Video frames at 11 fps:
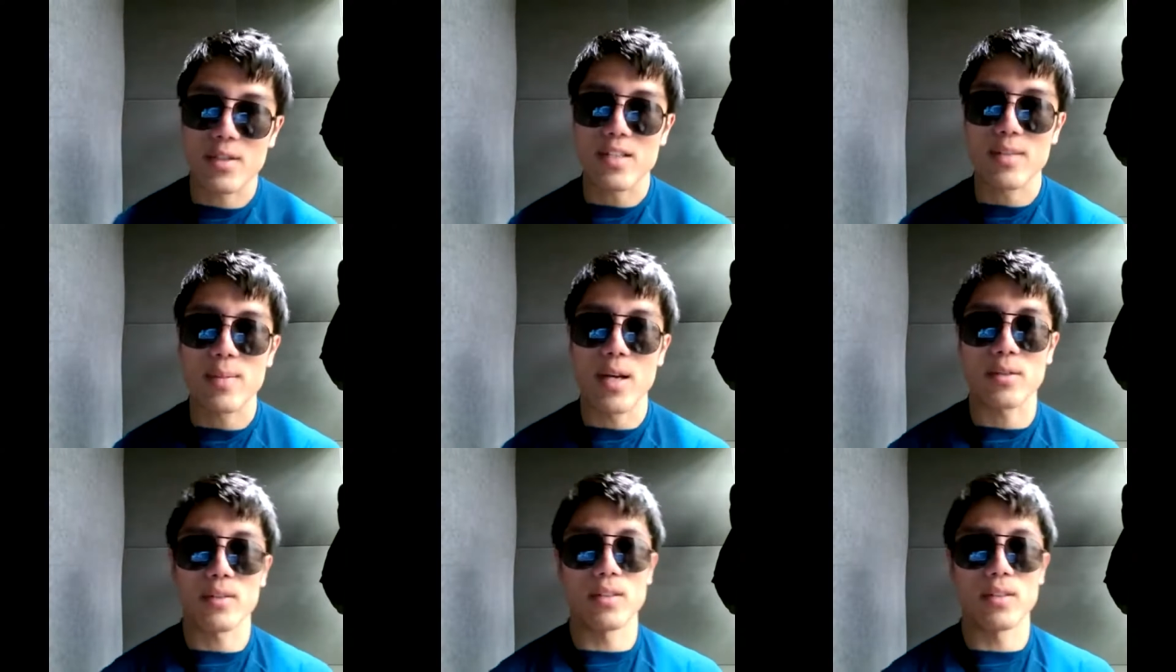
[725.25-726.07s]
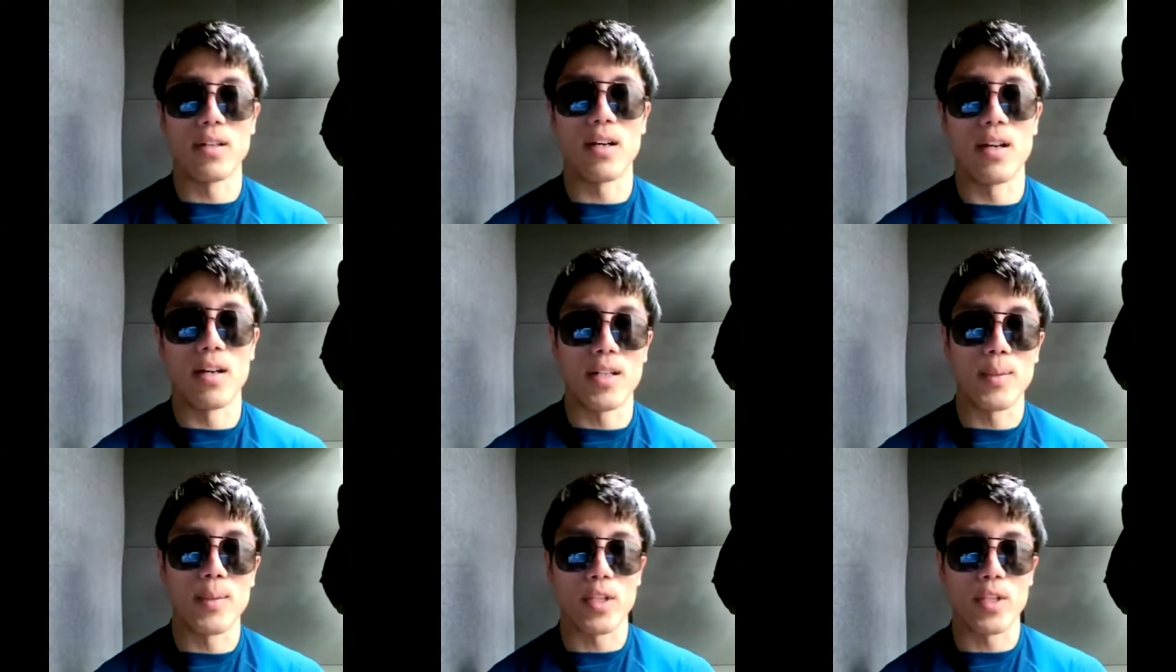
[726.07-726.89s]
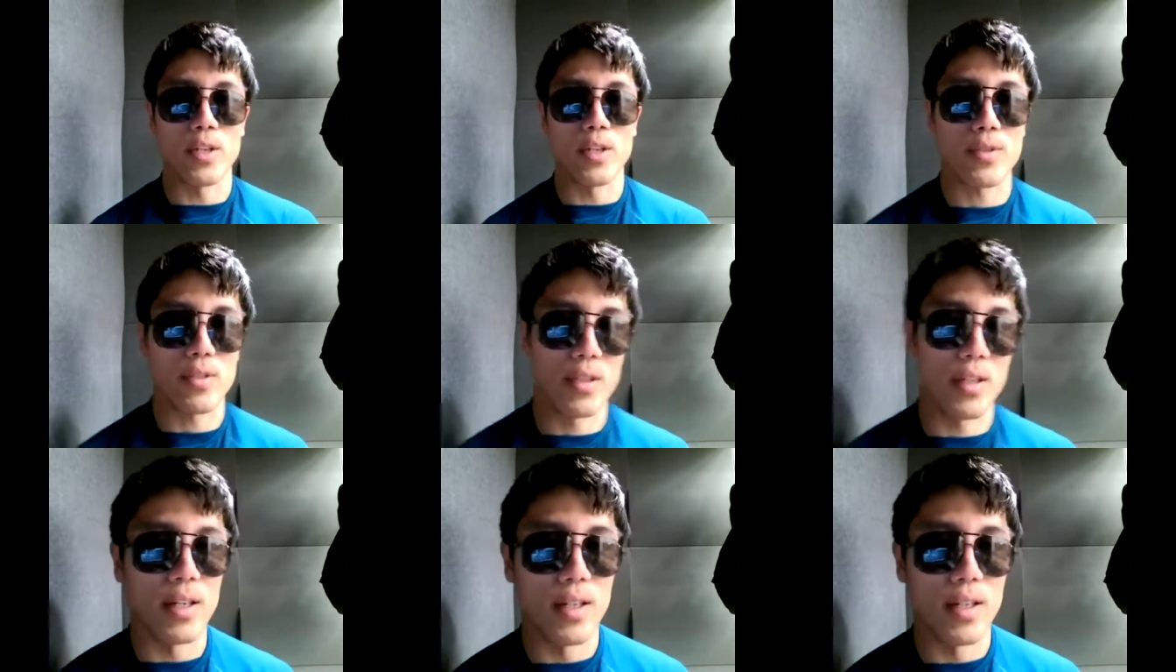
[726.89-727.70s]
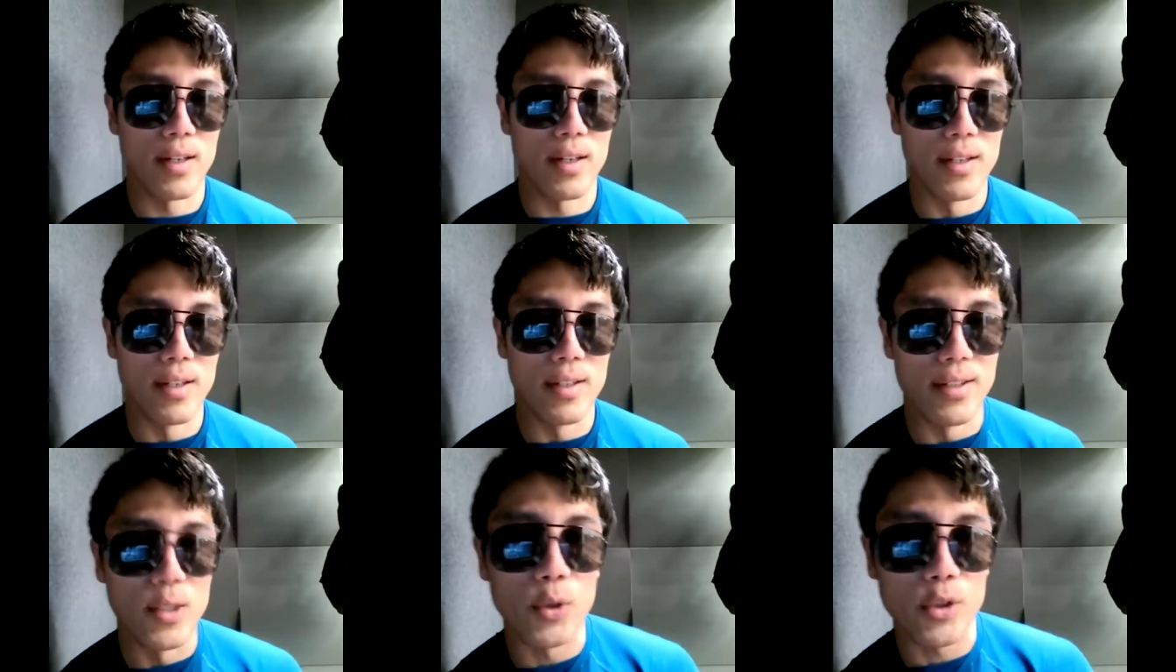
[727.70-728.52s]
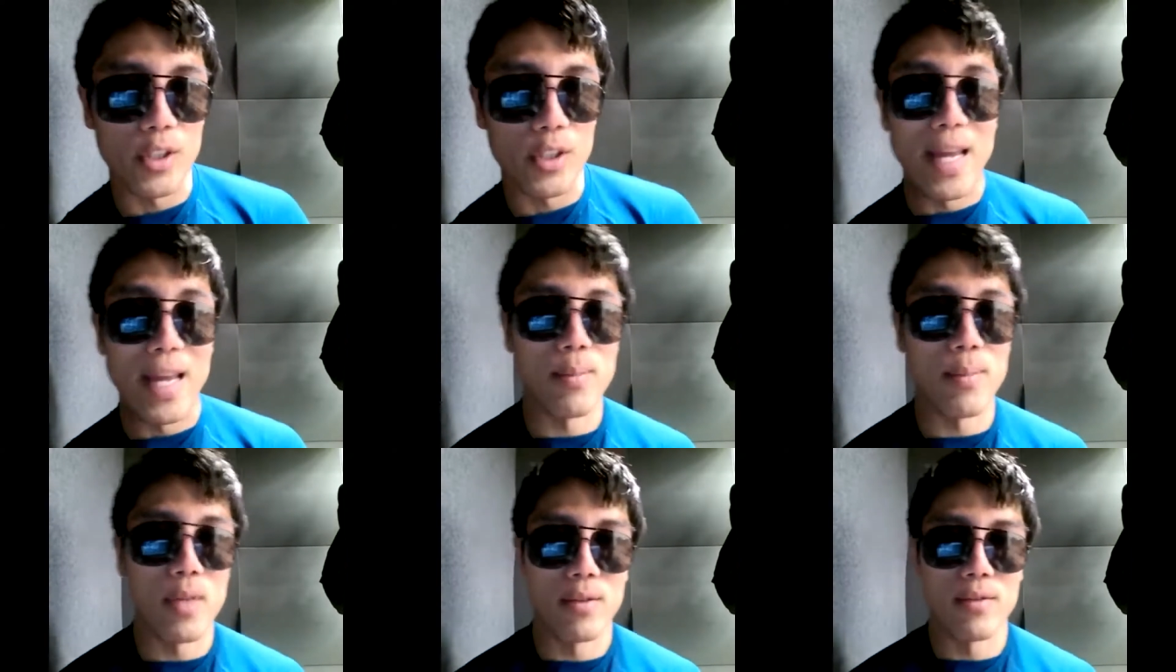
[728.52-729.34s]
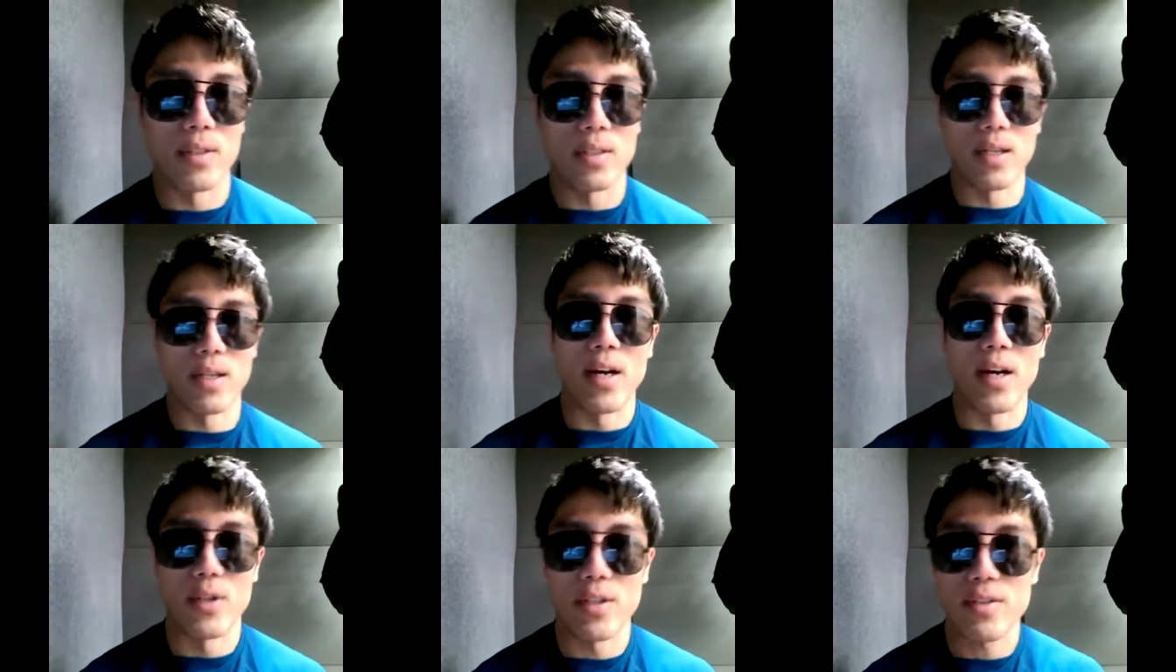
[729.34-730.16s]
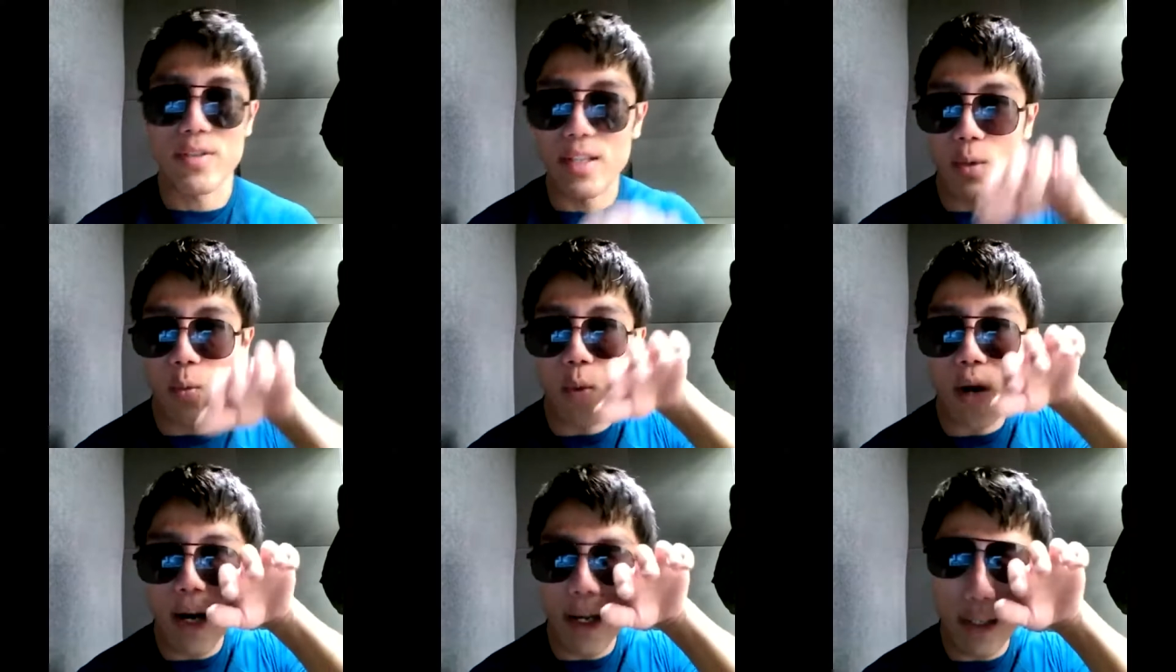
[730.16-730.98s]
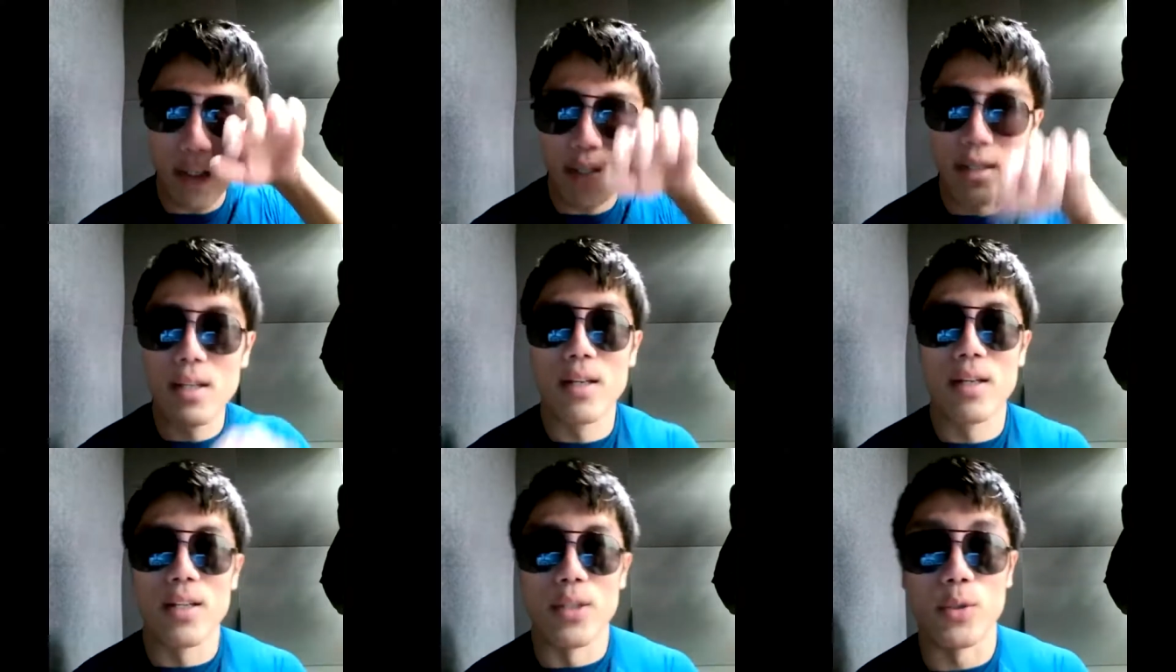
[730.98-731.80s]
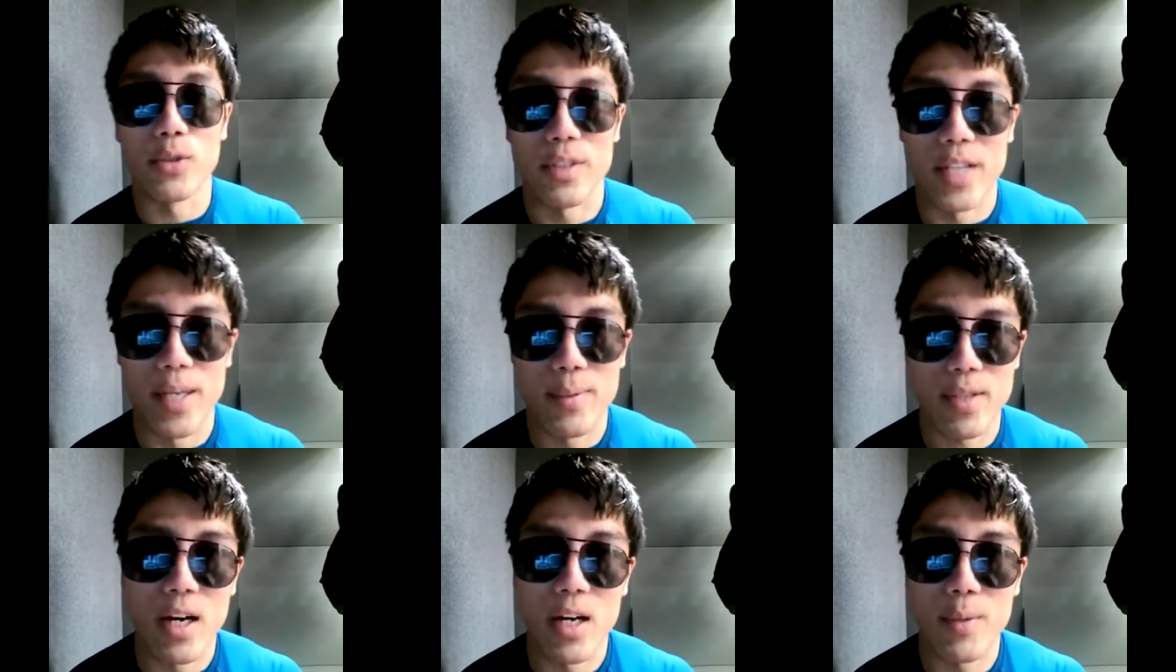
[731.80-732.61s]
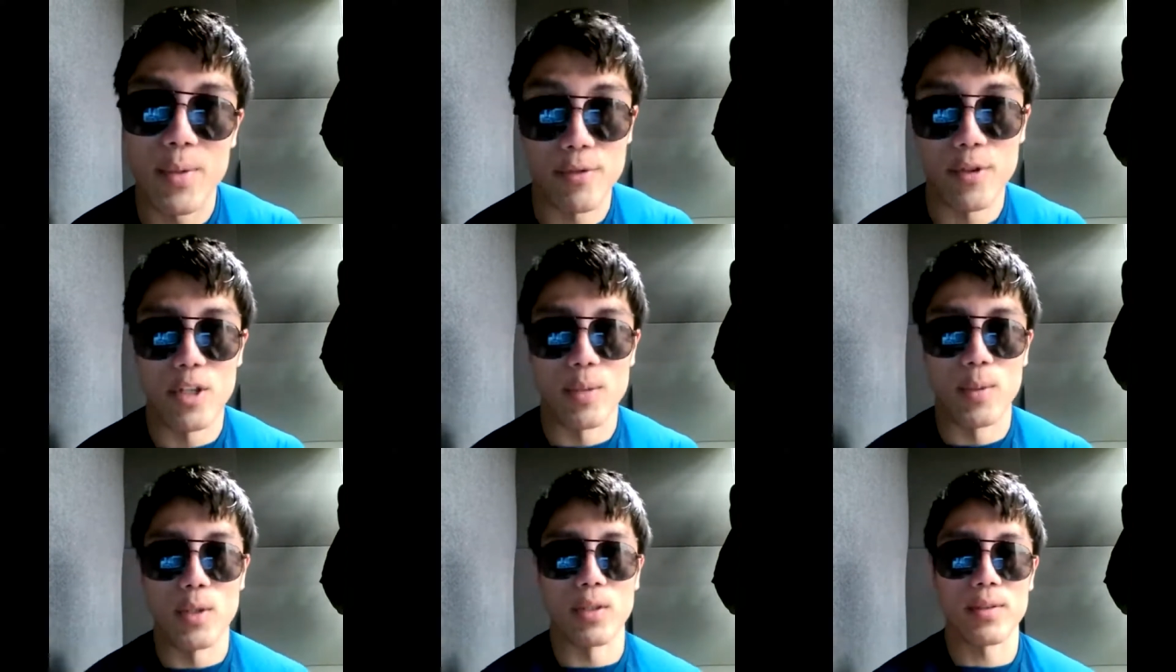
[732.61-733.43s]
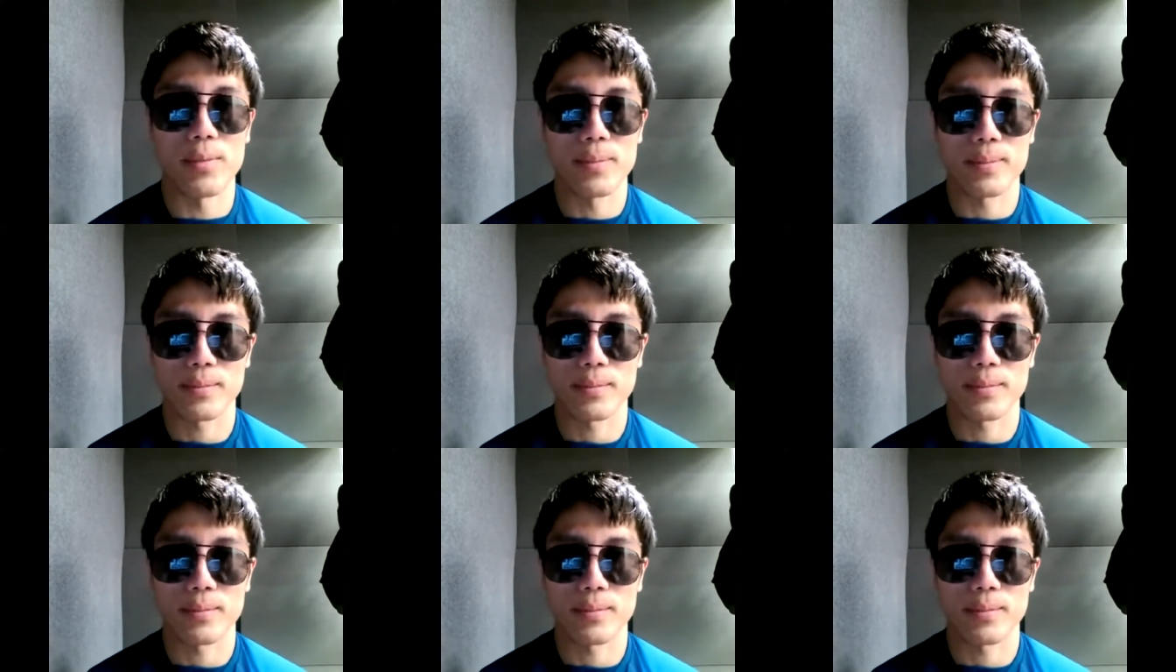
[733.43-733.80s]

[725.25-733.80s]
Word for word: so that's about the WHO's uh, neutral name of uh, a virus and like why neutral names are preferable